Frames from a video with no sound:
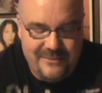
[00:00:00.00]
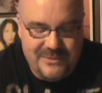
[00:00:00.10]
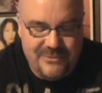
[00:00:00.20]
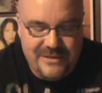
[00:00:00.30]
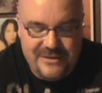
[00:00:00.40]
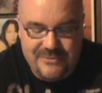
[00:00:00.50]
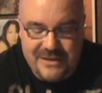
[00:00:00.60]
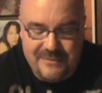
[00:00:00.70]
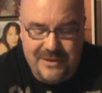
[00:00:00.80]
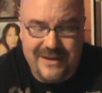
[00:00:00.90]
It was written and
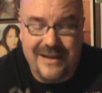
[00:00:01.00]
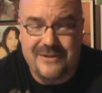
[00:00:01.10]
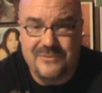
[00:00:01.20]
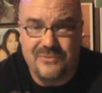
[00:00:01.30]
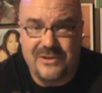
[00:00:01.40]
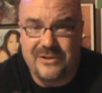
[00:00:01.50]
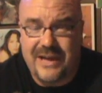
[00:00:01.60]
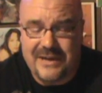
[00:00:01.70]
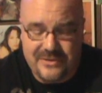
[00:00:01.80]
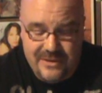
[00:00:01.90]
directed by a guy who's a really
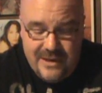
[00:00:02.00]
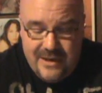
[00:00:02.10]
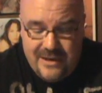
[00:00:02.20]
good actor,